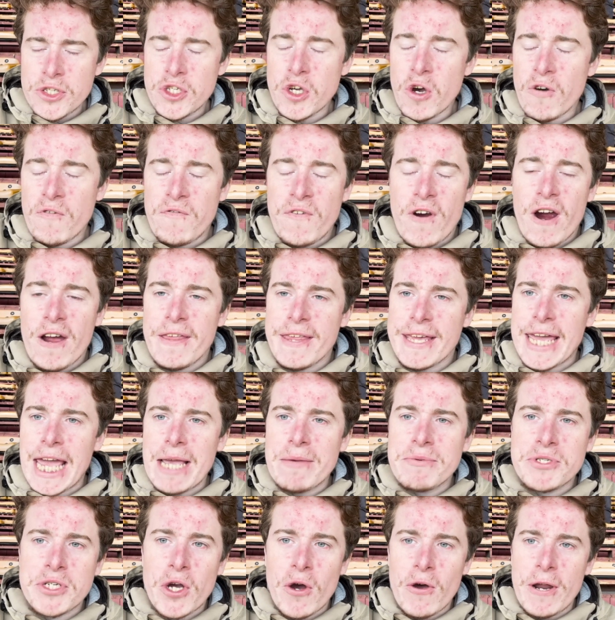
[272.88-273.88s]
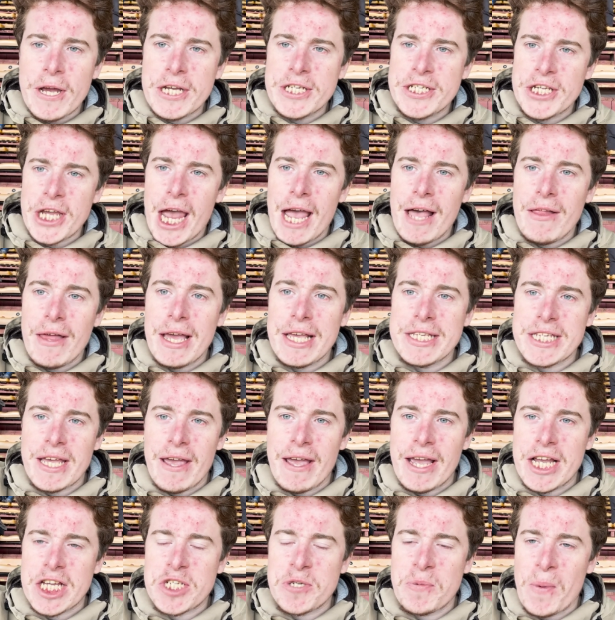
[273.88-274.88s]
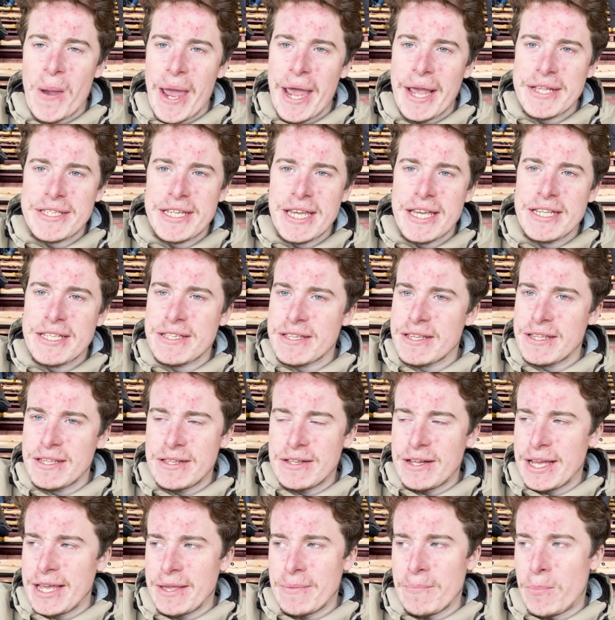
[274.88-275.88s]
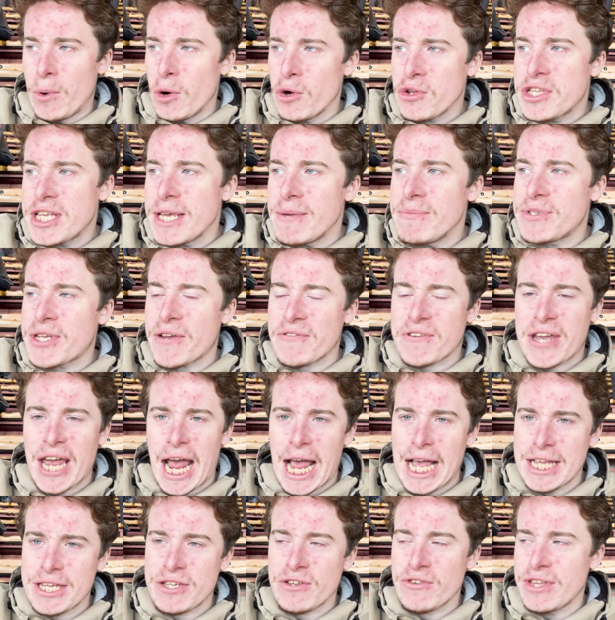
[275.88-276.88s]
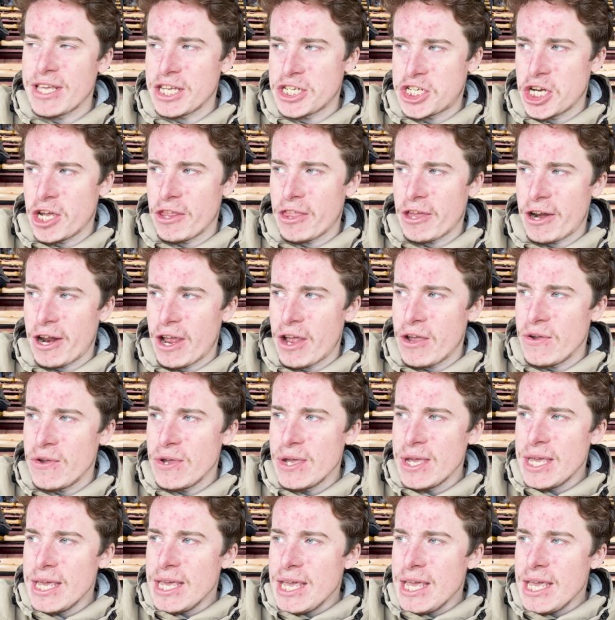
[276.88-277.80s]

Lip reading: So far, the game's gone exactly as I expected. Like, both teams have cancelled each other out.